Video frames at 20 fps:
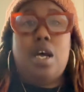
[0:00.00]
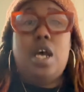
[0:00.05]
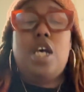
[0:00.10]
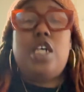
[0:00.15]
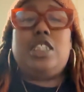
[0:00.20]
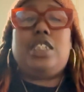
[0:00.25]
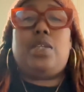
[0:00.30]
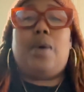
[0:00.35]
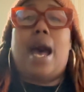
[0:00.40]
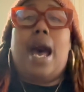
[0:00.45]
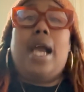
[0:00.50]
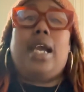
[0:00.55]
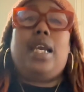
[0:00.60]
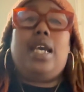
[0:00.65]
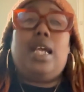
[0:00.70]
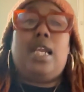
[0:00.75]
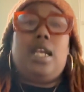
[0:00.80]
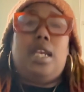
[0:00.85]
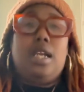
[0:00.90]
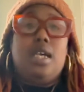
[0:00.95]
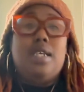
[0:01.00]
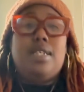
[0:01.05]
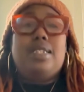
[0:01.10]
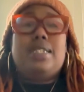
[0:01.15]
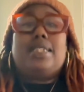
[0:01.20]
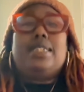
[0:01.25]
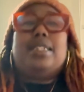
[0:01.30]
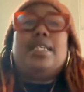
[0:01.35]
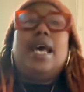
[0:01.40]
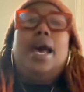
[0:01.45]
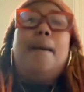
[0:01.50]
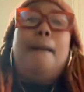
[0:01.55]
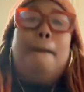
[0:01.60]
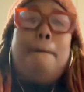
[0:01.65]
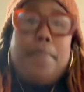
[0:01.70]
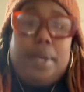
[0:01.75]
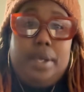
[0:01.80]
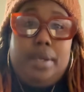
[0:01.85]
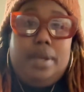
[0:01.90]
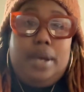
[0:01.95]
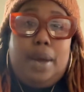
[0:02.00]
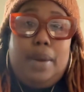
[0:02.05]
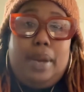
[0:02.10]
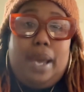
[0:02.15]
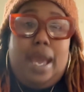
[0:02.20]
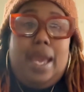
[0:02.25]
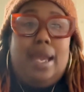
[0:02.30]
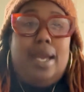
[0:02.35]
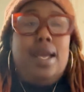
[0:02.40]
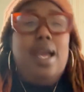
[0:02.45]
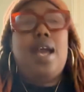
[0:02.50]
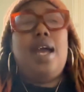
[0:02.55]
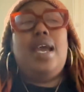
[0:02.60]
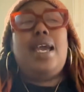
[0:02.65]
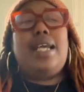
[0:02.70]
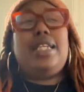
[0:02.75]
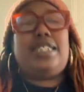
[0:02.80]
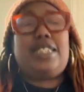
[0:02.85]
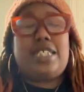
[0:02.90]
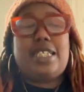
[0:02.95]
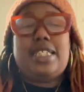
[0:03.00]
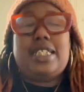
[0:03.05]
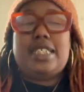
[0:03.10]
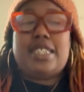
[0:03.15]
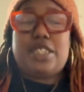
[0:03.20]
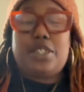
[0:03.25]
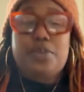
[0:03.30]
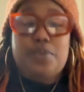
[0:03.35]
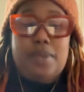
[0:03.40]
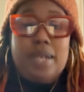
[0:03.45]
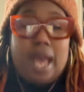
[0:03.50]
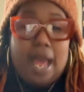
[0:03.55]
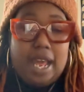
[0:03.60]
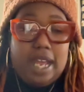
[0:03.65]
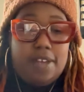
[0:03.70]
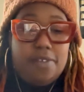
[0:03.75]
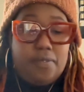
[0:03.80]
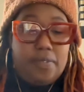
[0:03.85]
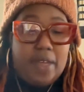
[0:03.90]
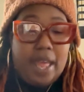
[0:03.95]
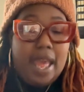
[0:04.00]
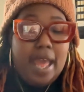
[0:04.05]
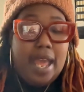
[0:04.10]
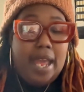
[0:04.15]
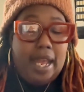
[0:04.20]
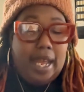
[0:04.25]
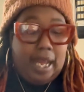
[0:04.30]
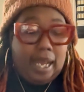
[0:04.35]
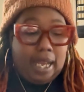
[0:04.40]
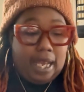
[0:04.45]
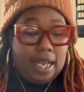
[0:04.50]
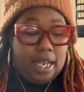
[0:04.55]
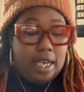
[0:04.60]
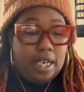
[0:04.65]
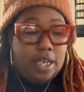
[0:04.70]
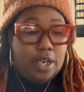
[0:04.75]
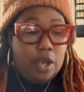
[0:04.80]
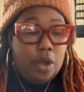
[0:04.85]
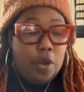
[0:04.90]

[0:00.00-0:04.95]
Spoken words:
so I can step, okay, into this new life. And